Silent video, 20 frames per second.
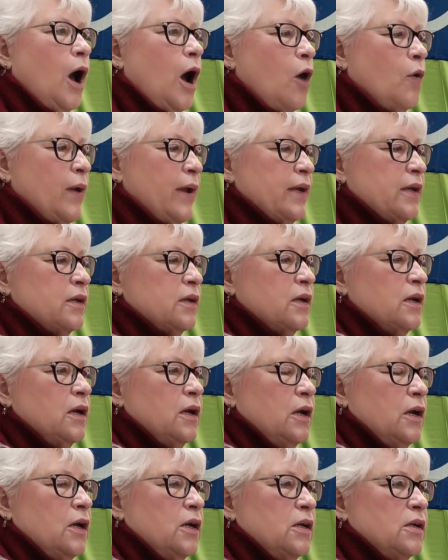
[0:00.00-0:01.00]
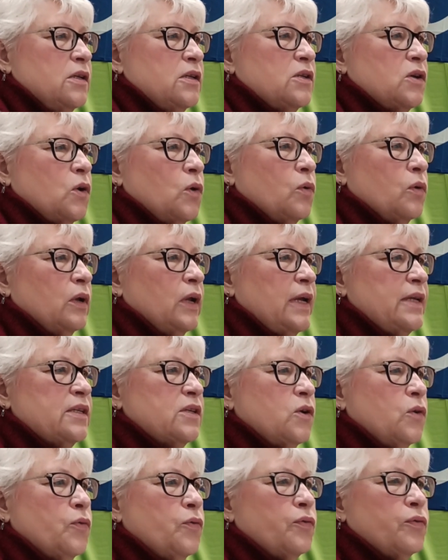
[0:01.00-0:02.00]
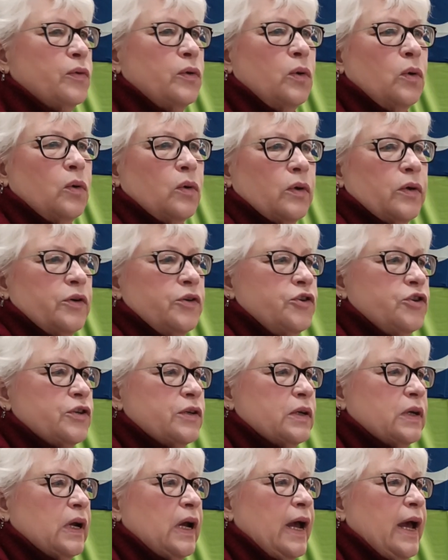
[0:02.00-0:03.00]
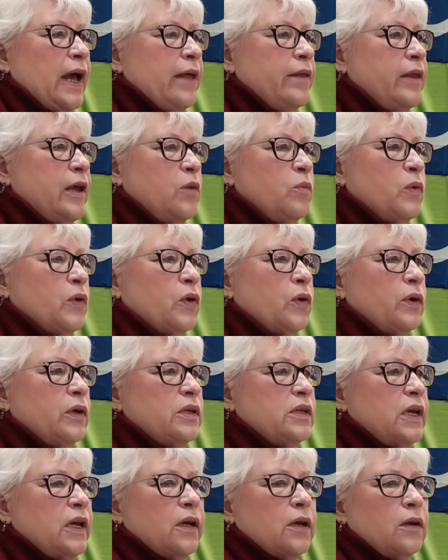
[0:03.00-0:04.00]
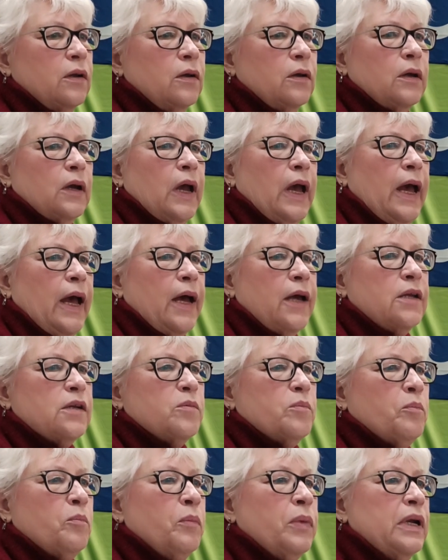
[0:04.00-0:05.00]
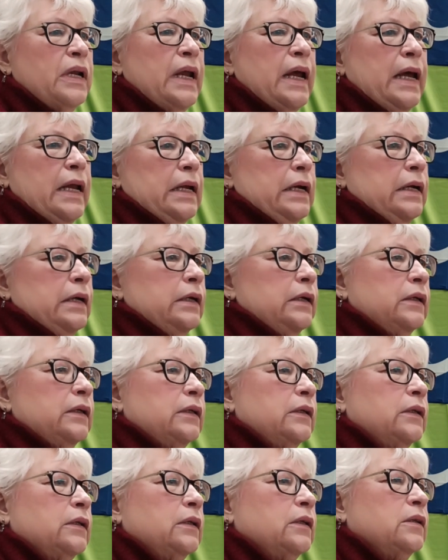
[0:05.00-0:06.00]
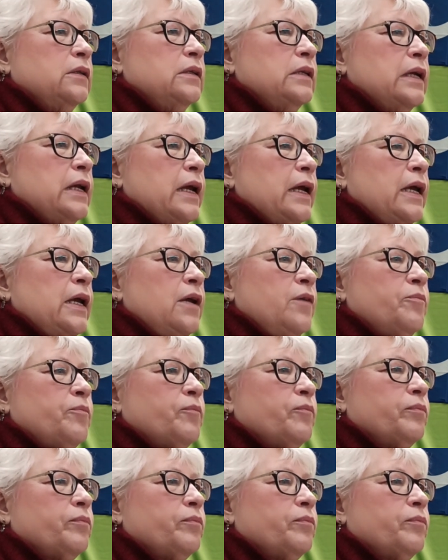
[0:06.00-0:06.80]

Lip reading: All right, so let's go through orange, and then we're going to take a look at banana today.